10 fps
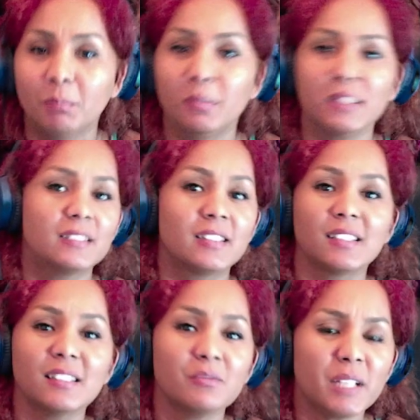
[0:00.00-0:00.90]
But it
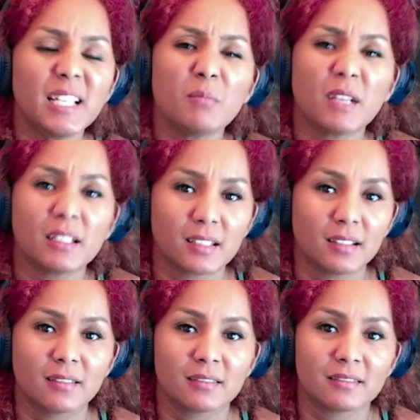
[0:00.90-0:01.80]
doesn't really matter.
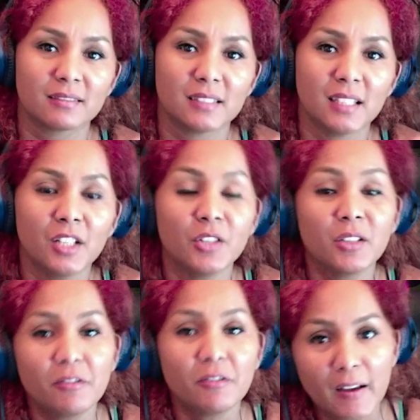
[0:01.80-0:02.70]
You
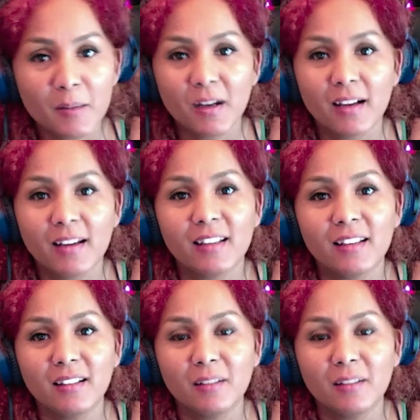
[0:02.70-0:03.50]
can find my